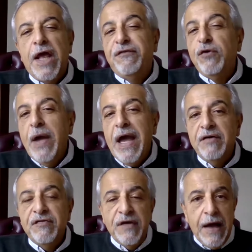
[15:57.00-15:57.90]
if you
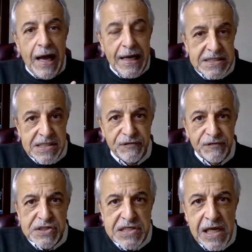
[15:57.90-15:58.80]
have high
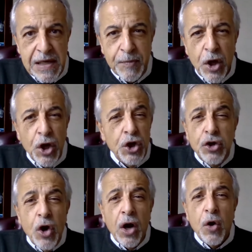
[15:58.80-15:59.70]
self-esteem,
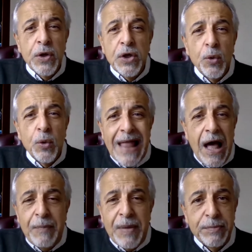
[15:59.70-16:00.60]
you're not going to allow